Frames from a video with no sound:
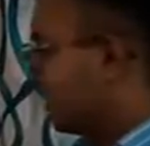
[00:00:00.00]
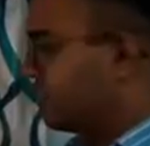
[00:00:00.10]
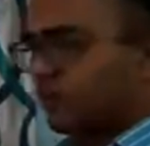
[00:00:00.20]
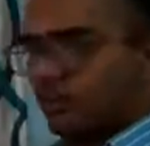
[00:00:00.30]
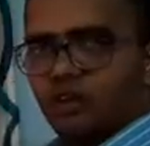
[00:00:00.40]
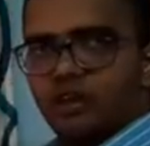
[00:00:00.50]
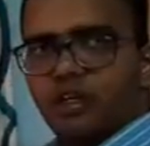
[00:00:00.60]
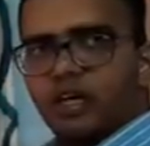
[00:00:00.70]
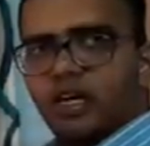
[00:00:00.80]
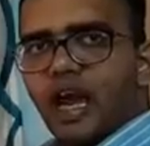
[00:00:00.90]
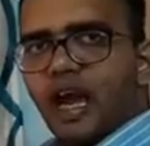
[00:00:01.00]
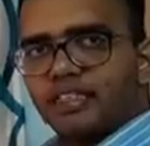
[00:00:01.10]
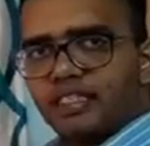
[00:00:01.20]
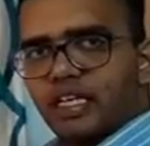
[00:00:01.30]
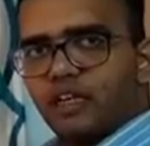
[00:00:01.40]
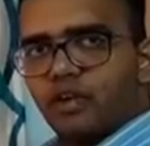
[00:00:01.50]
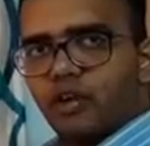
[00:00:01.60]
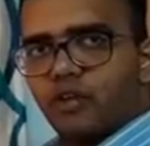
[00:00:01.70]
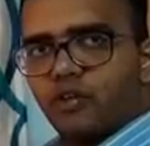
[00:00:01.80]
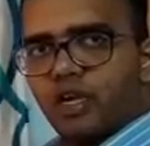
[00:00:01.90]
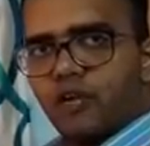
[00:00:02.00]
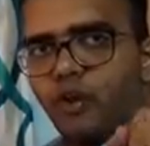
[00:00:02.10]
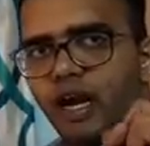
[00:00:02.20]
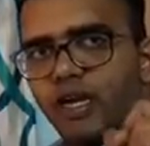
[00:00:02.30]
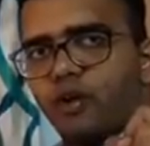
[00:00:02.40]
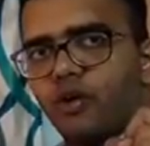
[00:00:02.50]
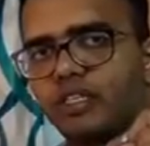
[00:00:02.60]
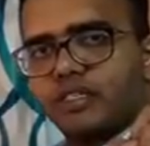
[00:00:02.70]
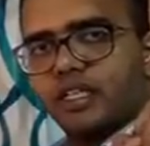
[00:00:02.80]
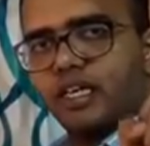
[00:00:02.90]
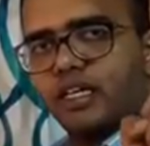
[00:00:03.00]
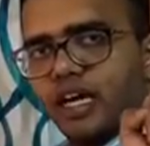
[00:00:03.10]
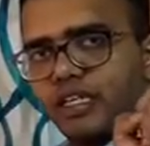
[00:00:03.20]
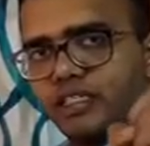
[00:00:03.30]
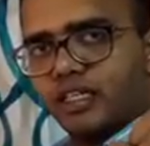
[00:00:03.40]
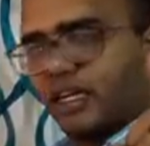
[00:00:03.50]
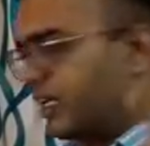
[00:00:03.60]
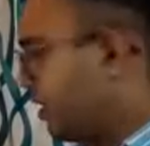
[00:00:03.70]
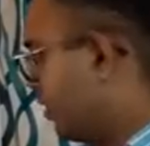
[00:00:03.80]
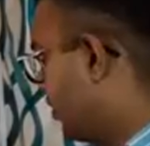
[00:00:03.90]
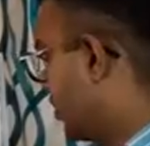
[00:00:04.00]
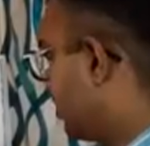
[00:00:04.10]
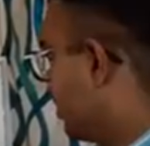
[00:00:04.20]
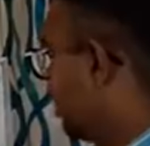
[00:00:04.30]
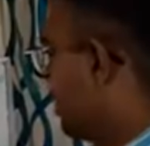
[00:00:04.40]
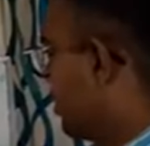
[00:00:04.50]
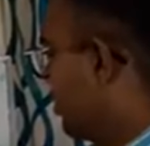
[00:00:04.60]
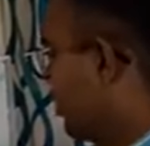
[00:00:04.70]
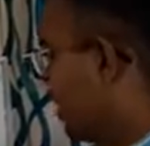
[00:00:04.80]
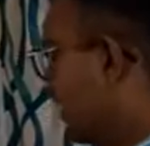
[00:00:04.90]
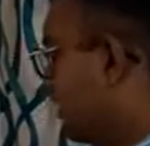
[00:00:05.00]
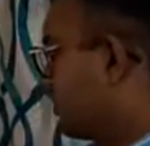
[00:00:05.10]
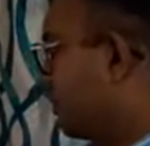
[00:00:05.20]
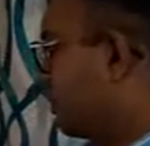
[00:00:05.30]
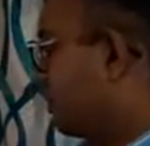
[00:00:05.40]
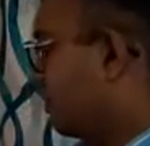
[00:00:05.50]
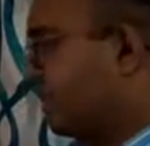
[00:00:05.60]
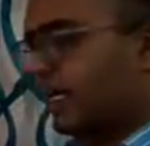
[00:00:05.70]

is no axial load, only one load is there, that is the radial load. Okay, so it will be